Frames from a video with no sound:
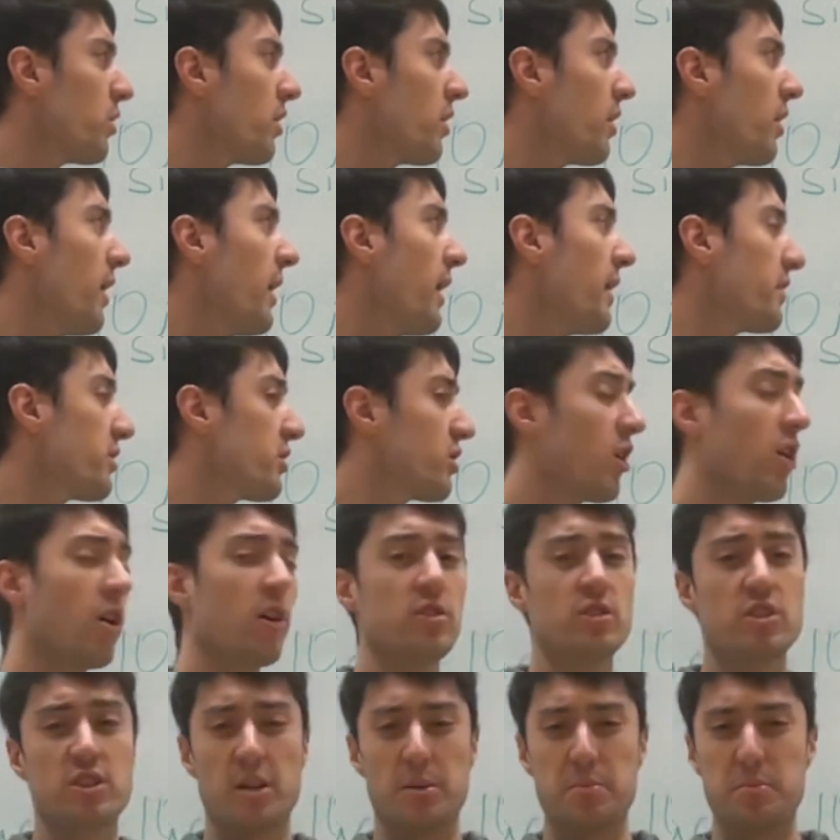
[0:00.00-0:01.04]
and
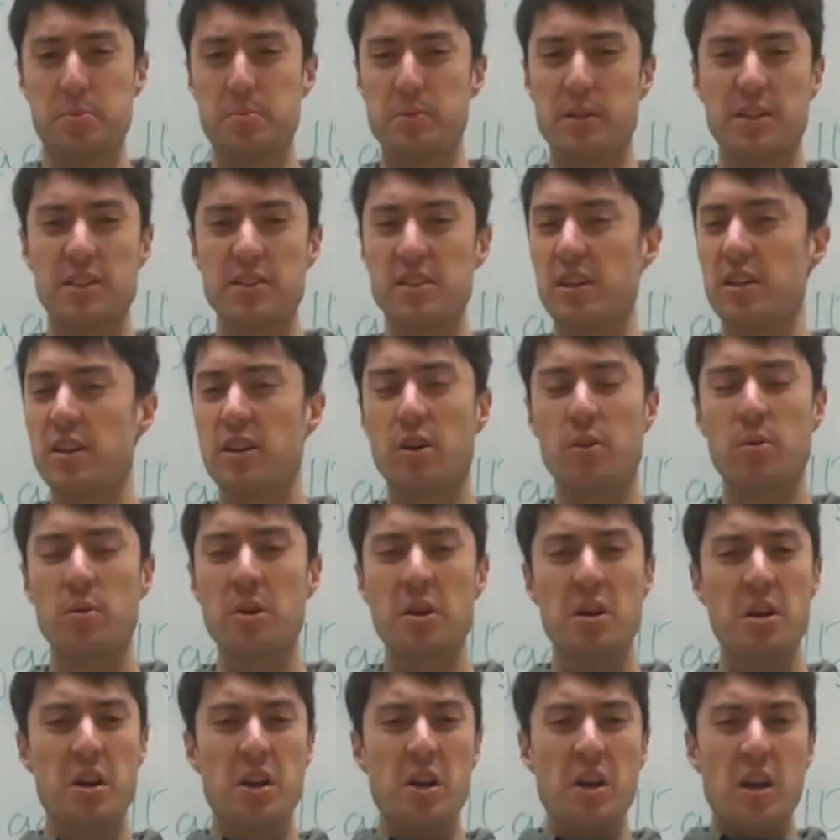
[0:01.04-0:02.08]
concepts, because I know
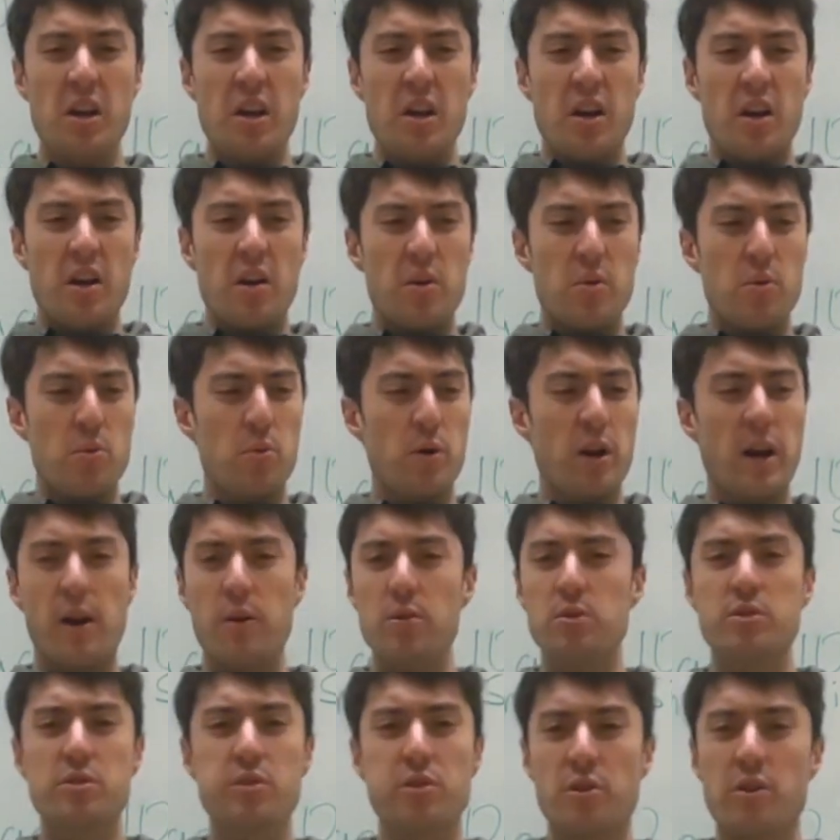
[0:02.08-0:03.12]
when I
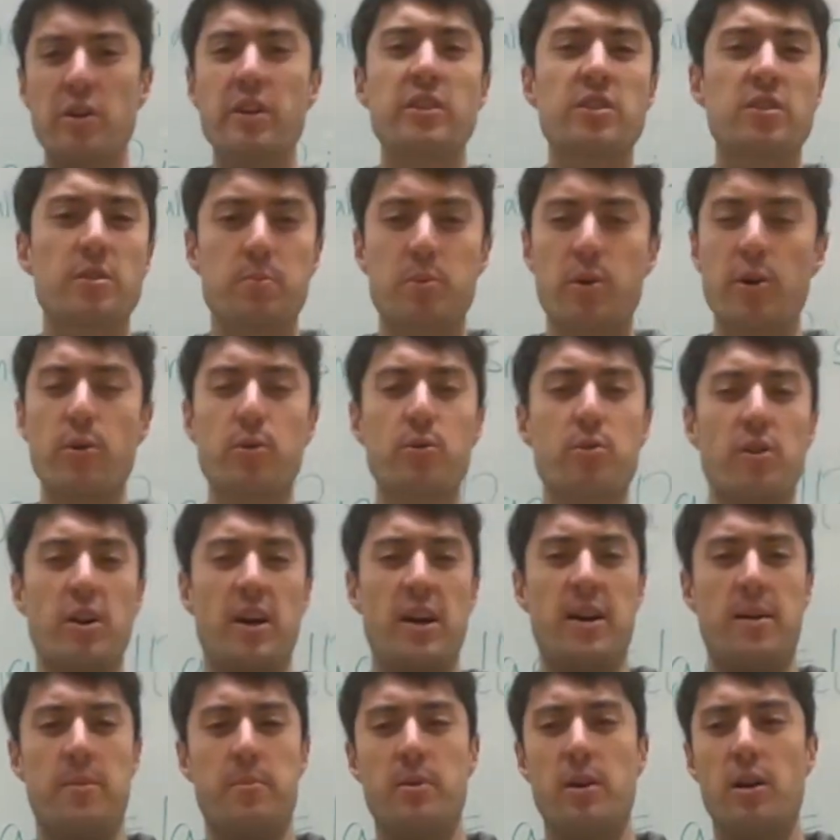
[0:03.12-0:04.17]
was learning to
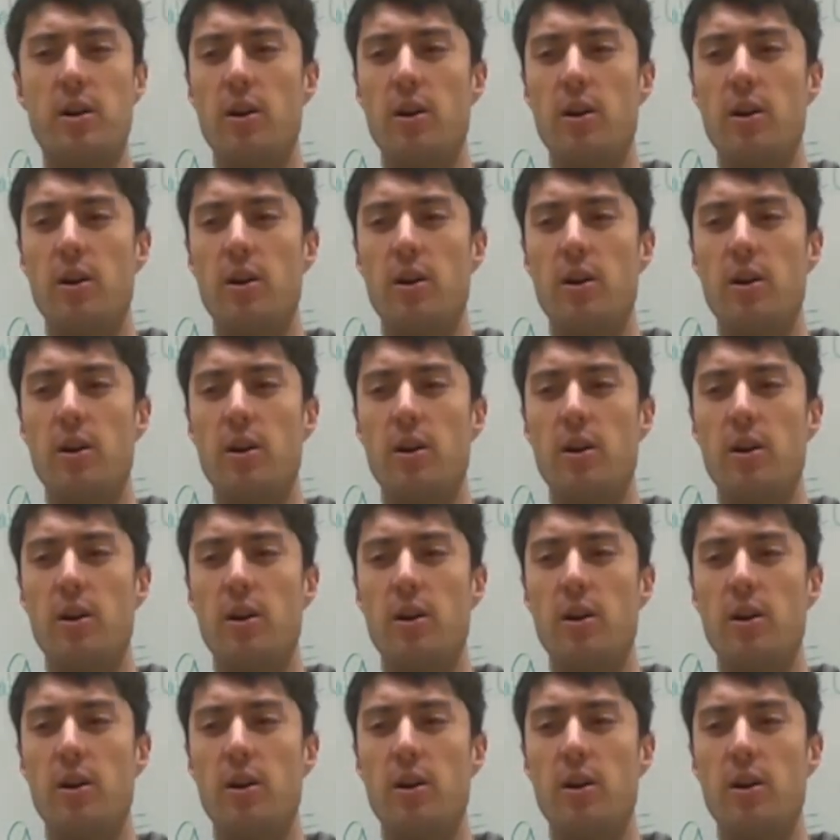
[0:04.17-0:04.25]
program,